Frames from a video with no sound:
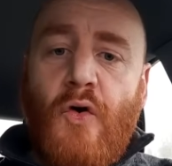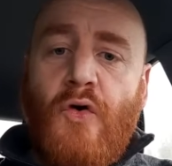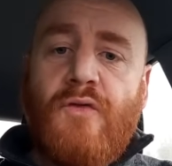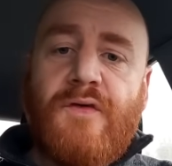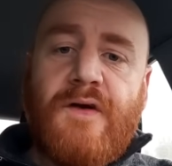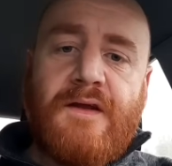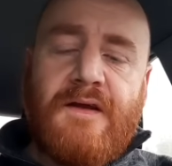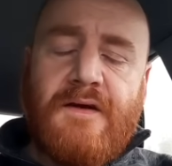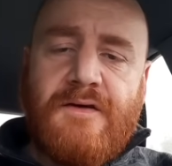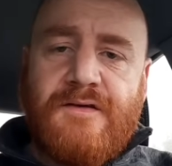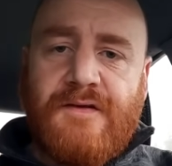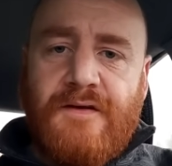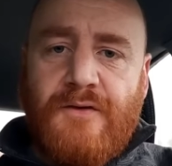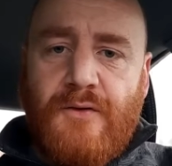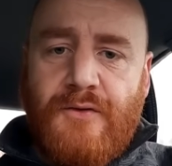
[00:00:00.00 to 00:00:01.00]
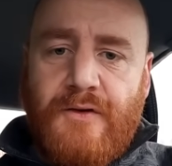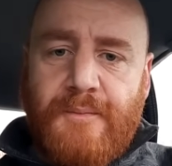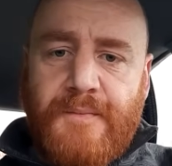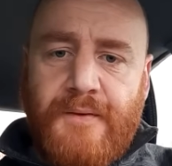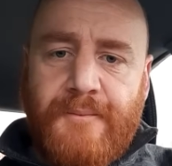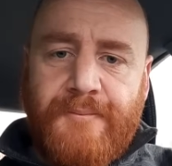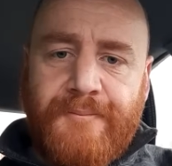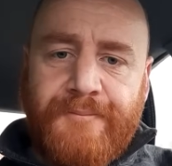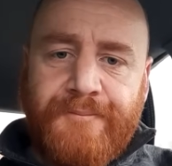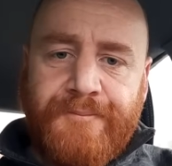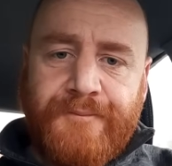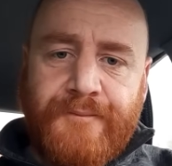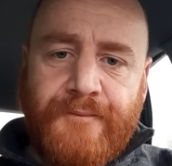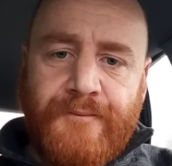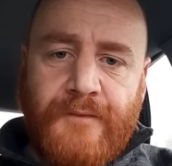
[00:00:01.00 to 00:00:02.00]
over the years in Europe,
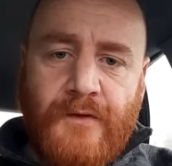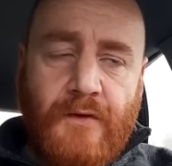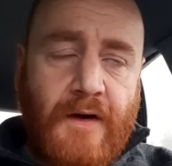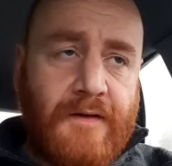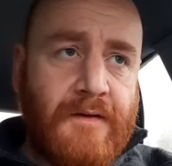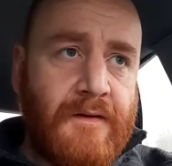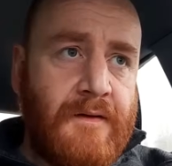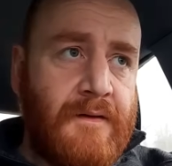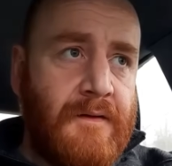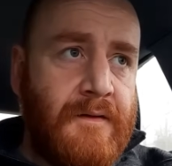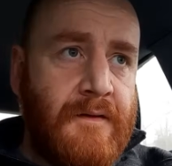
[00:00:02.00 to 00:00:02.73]
right?